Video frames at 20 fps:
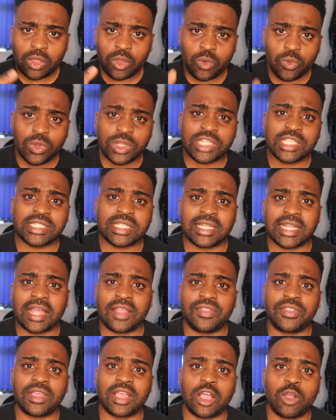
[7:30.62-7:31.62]
Which is
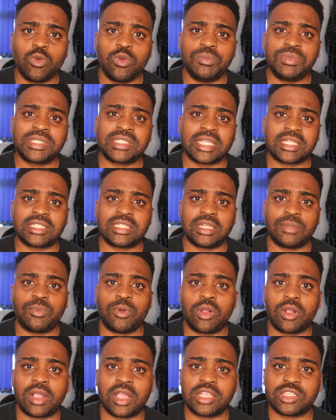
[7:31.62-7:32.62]
another thing. I will be starting a
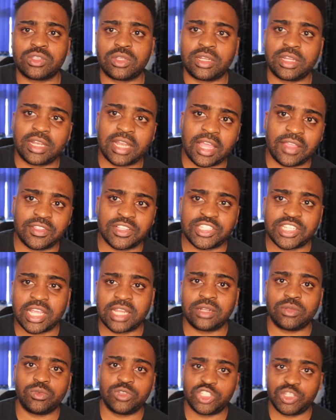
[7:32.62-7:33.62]
podcast on another
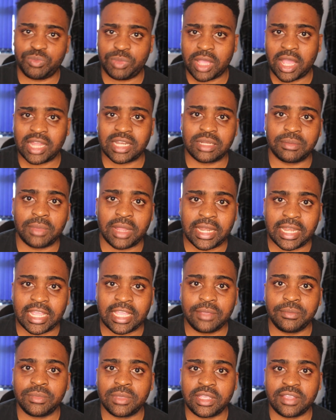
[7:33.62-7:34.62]
channel, which will be under my
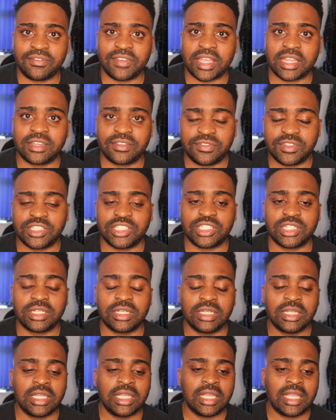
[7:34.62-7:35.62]
name, Evander Fisher.
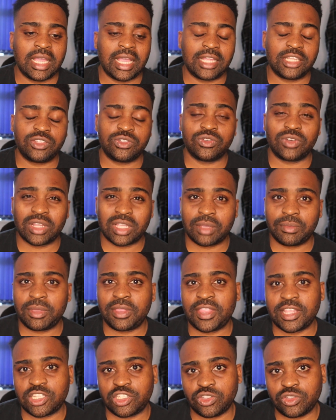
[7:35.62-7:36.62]
I do recommend
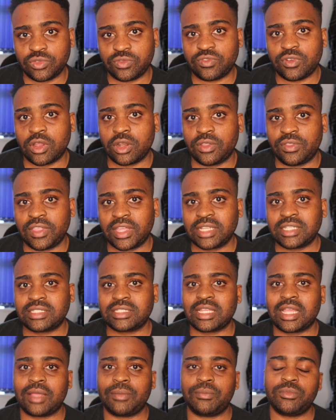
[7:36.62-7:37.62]
that you do follow
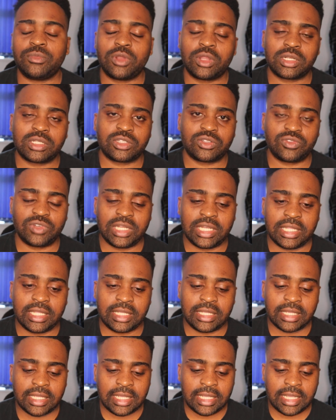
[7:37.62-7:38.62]
that. I'm not
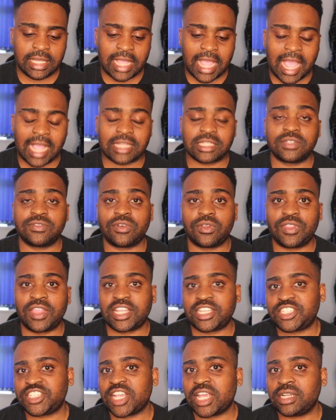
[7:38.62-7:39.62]
really active on
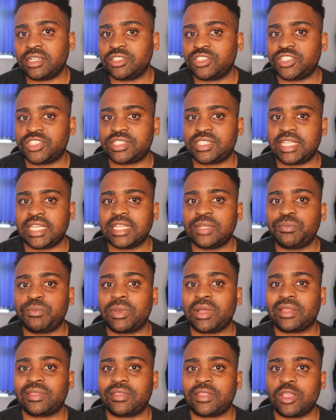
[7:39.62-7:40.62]
that channel just yet,
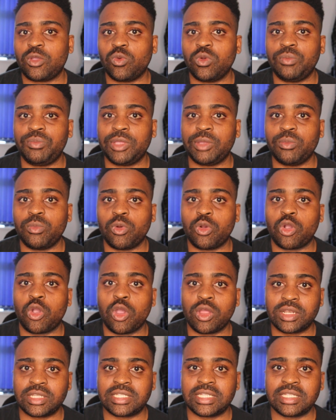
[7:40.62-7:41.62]
but there will be more
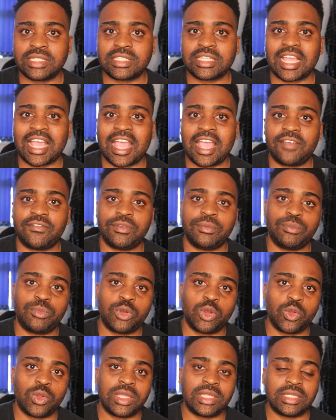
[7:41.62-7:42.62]
content. I have
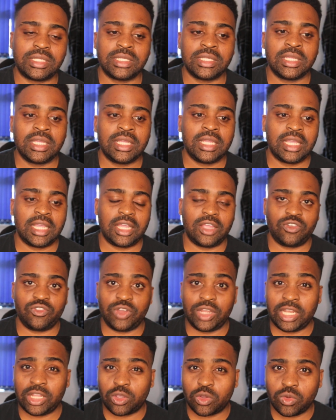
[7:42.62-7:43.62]
employed a
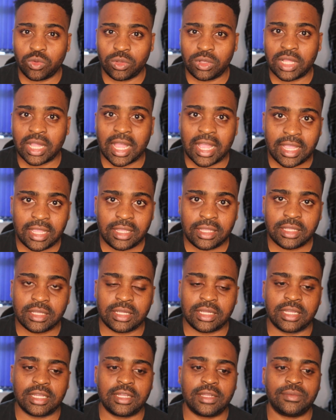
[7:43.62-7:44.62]
really cool guy
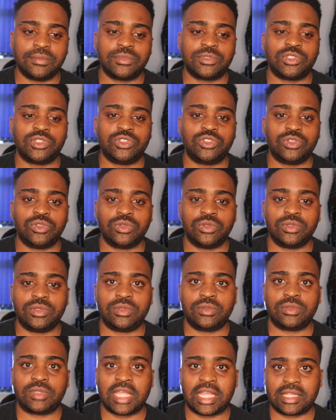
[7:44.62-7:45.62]

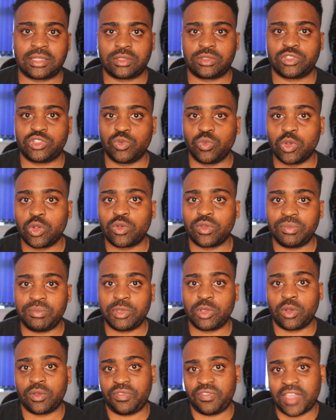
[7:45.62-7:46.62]
to work with me
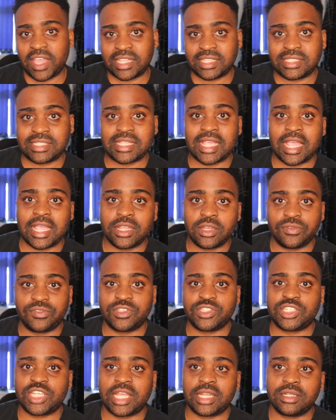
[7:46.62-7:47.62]
on that side of the
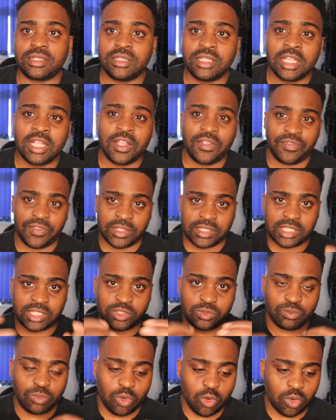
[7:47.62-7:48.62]
channel. This is
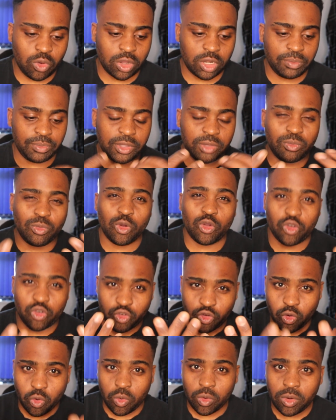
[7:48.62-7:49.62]
going to be more
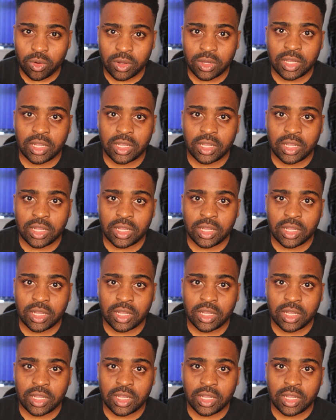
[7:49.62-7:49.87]
raw.